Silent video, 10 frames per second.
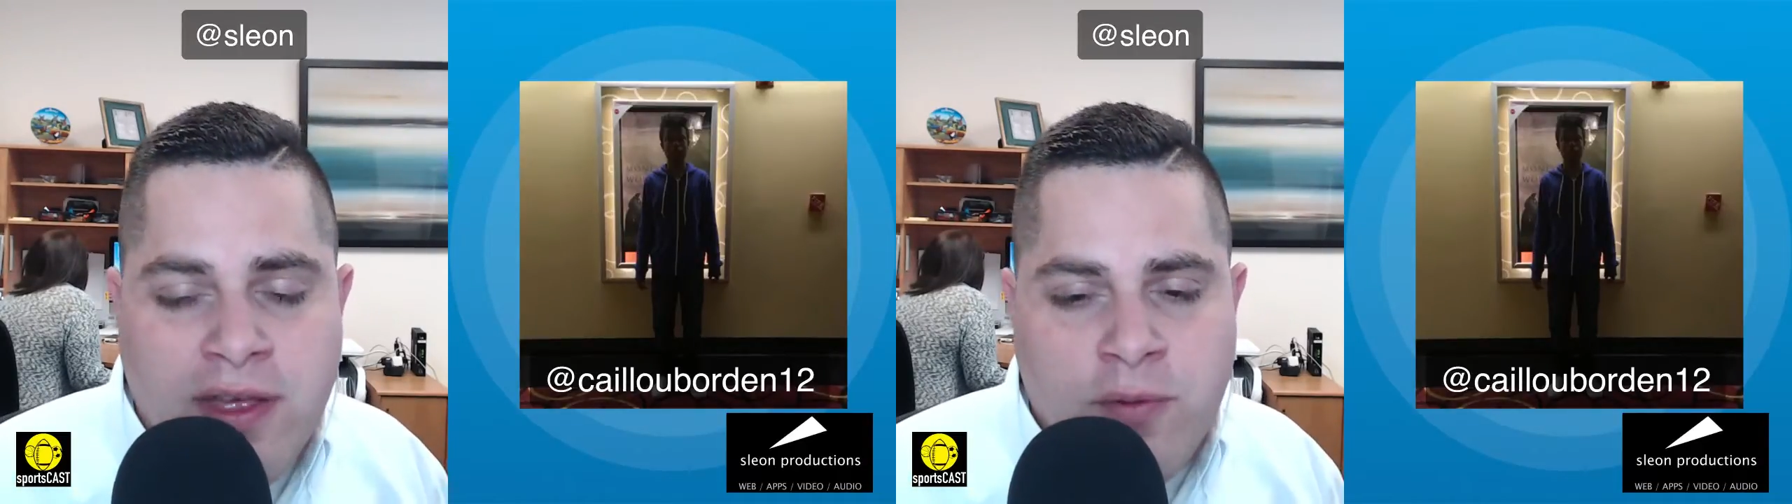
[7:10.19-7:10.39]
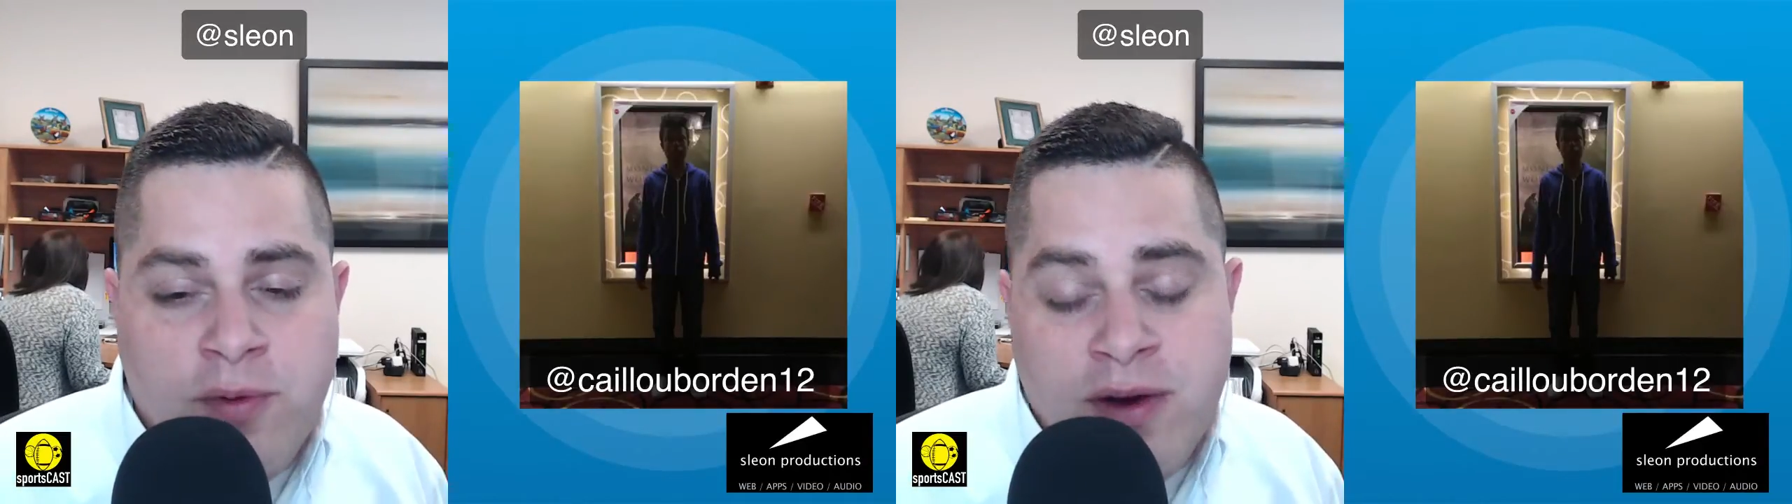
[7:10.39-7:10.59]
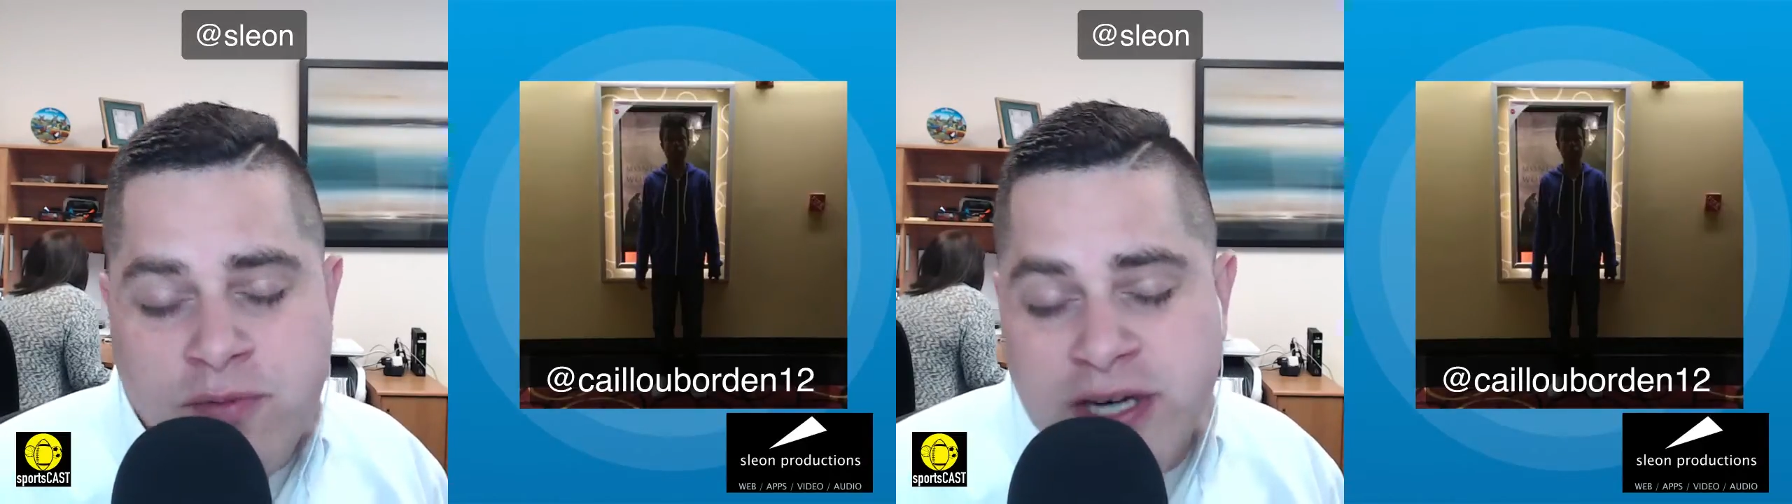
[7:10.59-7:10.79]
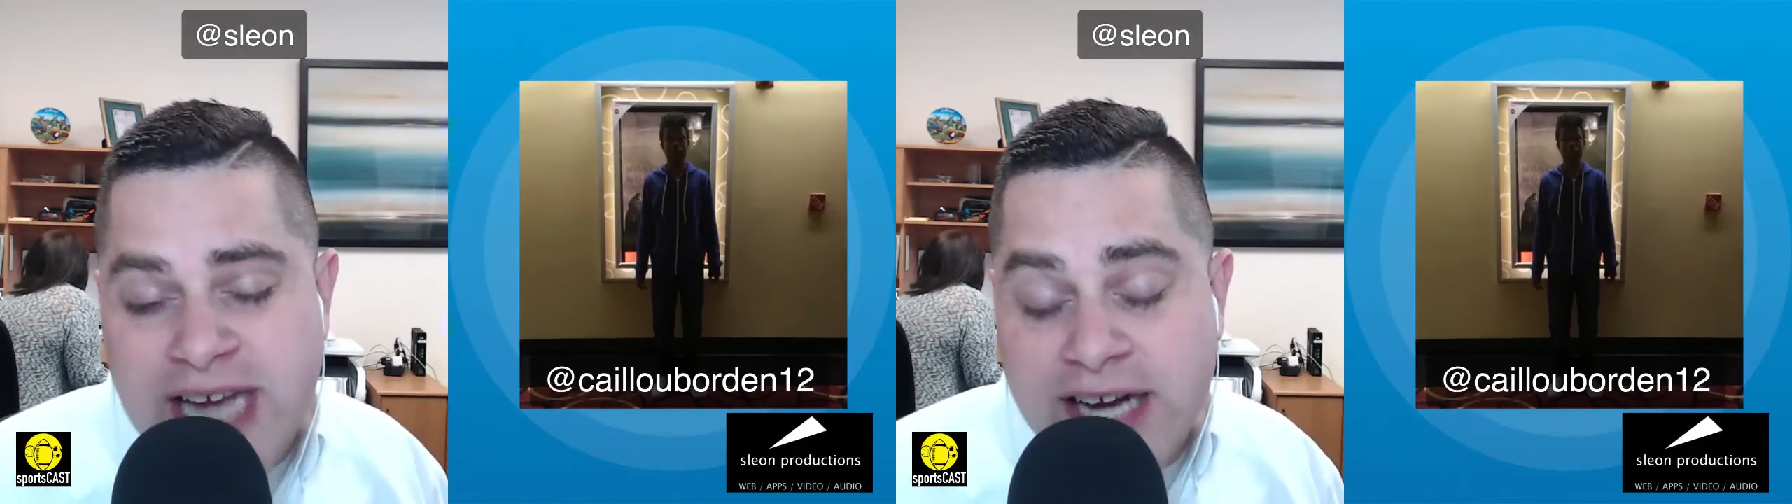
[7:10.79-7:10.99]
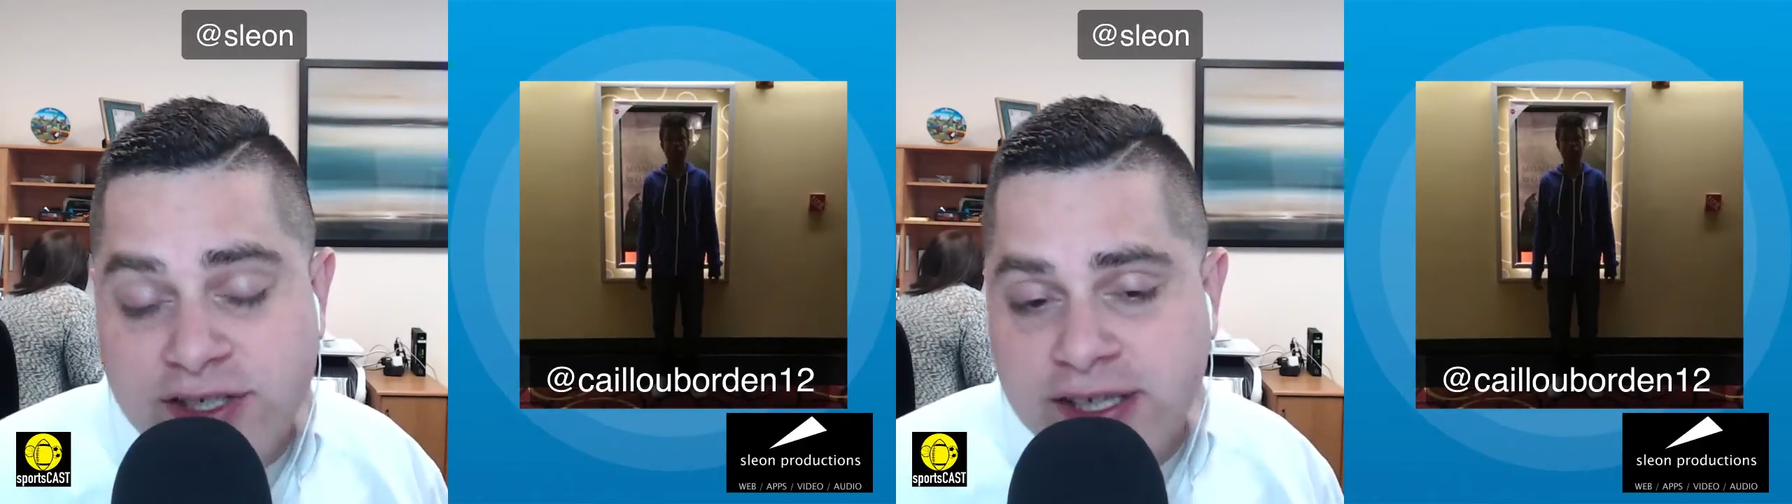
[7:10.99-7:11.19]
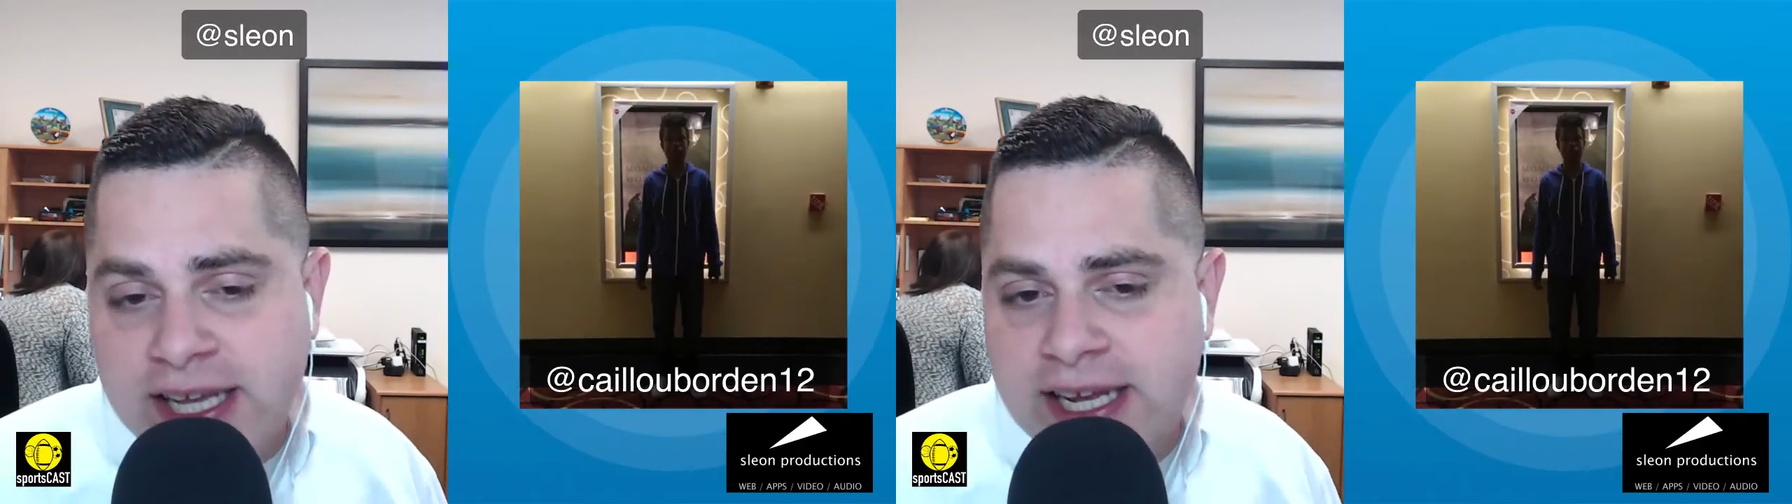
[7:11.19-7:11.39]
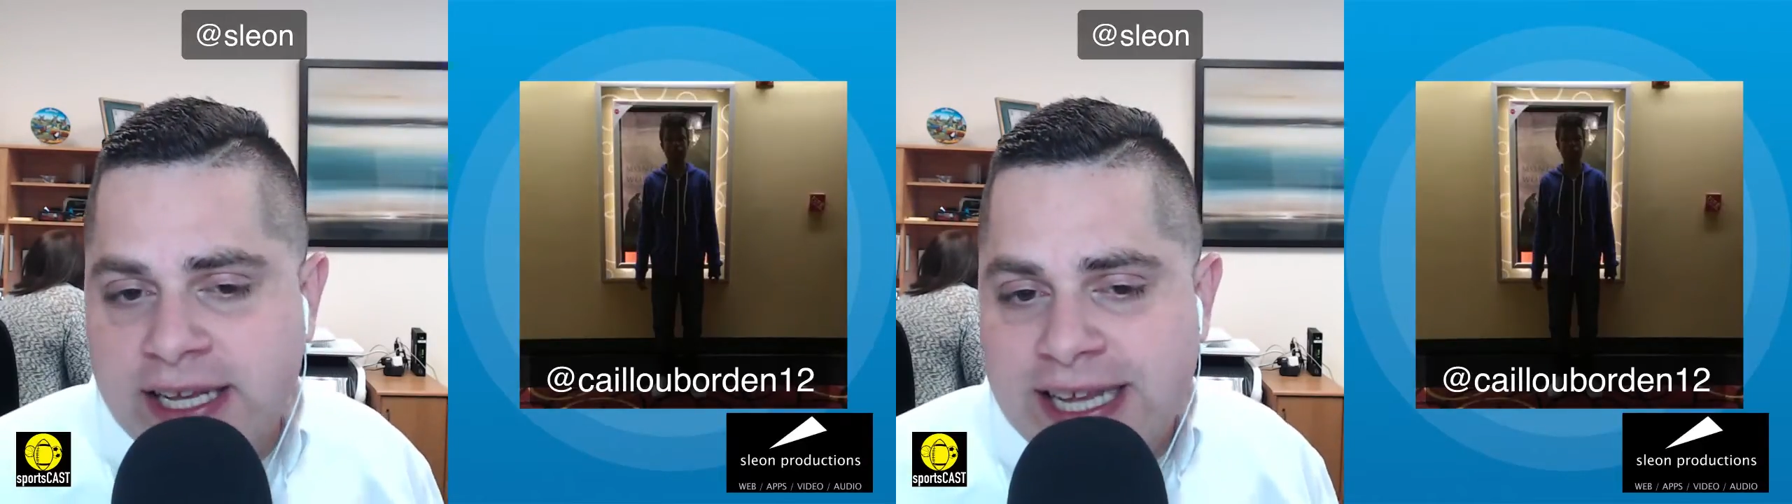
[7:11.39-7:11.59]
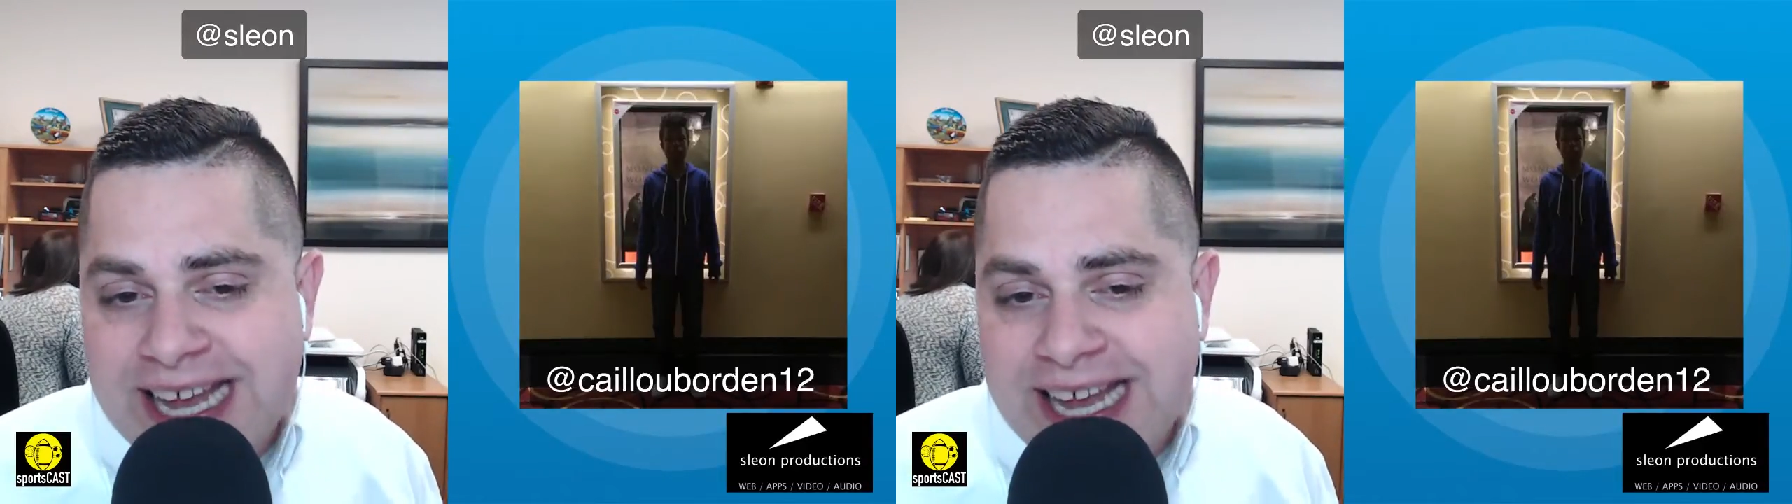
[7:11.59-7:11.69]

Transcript: Which actually